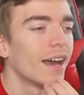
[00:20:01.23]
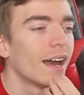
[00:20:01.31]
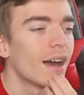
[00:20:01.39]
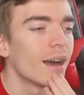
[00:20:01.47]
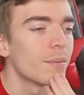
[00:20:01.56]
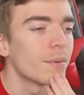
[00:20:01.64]

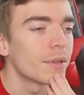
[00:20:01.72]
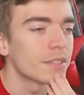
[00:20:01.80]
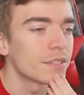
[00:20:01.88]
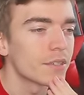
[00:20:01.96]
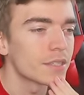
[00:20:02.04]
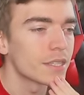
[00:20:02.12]

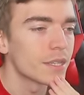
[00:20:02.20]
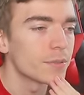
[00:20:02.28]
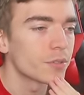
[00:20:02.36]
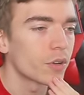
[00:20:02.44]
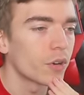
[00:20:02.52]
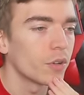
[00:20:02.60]
So let's keep
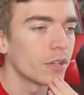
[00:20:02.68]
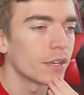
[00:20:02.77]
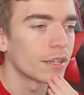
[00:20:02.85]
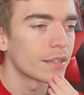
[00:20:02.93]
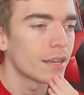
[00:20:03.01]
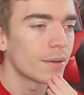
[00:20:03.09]

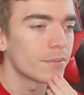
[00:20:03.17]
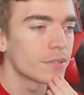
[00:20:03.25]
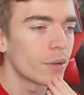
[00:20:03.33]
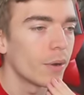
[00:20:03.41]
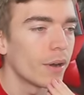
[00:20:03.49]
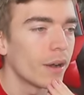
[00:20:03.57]
scrolling. Yeah,
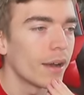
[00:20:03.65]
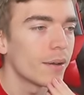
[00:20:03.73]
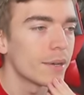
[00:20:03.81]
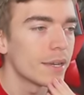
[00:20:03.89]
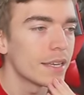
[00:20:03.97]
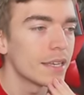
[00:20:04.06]

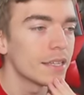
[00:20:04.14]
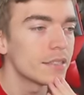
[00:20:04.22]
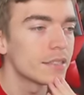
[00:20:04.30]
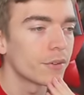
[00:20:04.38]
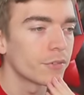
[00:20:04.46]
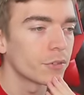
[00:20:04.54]
so it
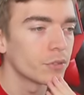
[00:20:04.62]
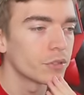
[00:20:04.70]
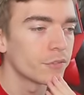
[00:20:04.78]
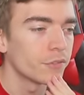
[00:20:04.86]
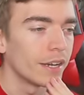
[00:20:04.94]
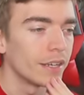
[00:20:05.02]
is difficult
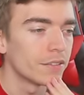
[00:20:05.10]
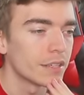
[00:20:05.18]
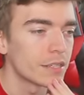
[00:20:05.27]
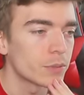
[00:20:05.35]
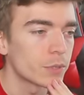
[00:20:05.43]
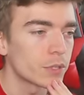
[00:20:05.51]
to find
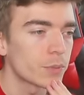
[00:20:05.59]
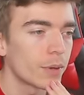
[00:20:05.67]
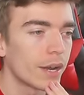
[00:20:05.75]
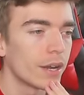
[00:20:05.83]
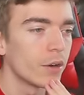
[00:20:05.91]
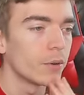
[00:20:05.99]
things, which is
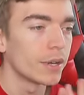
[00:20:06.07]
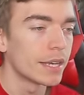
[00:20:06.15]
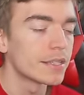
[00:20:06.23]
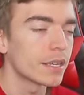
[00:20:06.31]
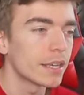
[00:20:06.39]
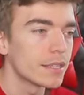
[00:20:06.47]
why, oh,
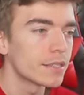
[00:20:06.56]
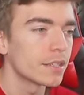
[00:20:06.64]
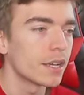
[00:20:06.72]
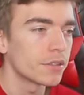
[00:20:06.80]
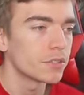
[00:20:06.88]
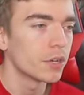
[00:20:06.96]
here's
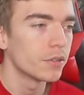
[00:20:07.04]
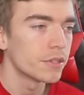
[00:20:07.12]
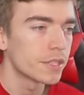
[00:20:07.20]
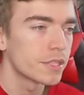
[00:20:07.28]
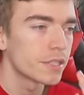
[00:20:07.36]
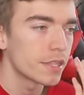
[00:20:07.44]
another doll.
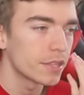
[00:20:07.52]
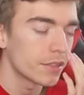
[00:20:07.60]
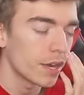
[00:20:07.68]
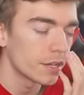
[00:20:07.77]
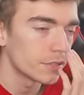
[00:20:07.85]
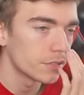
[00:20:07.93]
This is the
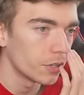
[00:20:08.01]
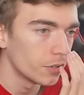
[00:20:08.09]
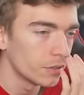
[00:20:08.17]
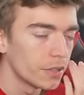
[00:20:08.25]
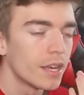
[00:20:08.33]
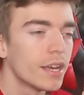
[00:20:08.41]
third
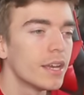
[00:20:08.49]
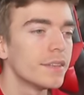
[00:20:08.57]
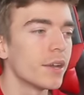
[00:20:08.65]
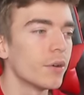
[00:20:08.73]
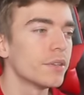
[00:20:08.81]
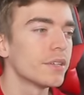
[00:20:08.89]
doll.
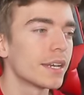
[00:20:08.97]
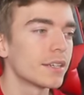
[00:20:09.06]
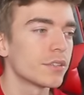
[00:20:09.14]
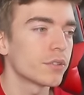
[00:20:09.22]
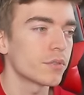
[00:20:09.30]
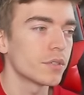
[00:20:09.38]
They only
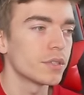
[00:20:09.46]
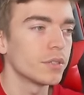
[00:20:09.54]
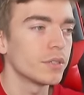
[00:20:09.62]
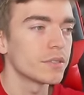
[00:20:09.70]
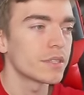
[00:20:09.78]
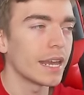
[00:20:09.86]
added 3
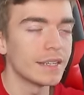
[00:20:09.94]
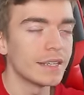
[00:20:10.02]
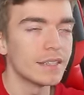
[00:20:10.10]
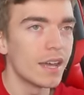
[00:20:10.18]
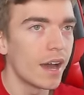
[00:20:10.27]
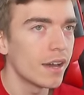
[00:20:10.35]
dolls, a
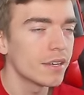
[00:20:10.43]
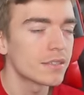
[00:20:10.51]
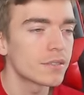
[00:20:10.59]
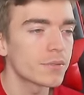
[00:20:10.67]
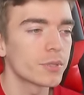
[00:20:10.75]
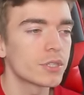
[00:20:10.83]

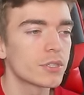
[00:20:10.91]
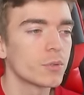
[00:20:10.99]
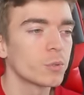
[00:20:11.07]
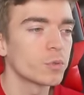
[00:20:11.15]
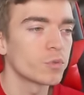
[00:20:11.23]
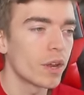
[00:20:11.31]
nurse, which is
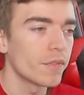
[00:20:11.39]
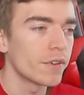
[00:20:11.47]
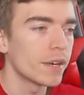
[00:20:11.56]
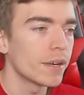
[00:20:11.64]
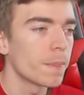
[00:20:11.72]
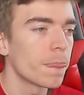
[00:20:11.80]
called
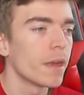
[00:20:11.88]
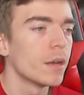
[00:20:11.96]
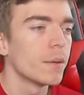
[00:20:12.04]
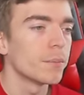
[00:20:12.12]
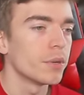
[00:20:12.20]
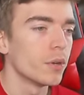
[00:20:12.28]
River,
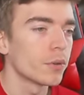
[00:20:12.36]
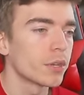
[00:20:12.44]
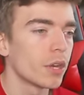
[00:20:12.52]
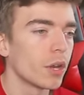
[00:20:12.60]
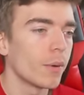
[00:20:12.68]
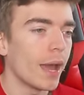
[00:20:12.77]

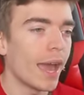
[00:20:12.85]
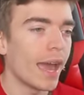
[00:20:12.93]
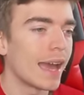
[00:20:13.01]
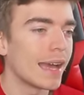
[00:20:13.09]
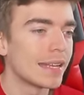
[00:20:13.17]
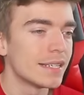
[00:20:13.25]
Pinocchio,
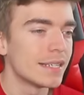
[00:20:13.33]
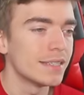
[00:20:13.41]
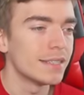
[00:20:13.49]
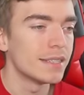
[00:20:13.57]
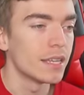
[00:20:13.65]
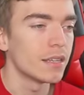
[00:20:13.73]
and
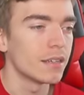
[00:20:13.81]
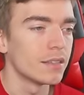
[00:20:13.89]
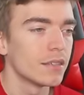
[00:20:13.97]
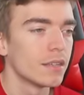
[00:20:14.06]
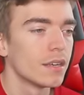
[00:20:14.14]
Dylan.